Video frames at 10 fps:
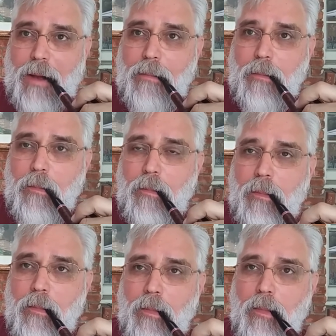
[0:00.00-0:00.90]

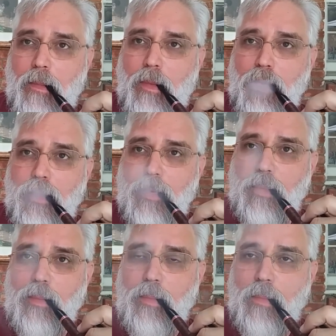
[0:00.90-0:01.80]

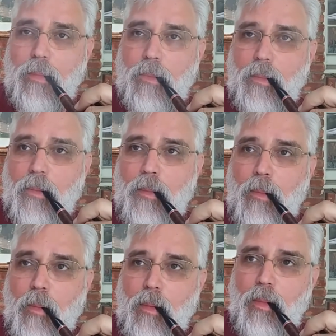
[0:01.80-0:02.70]

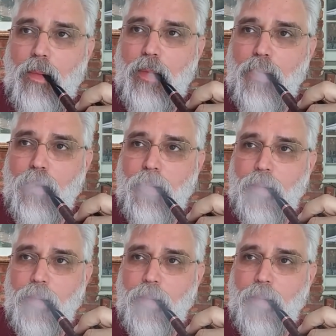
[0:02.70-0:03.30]
No one is speaking in this clip.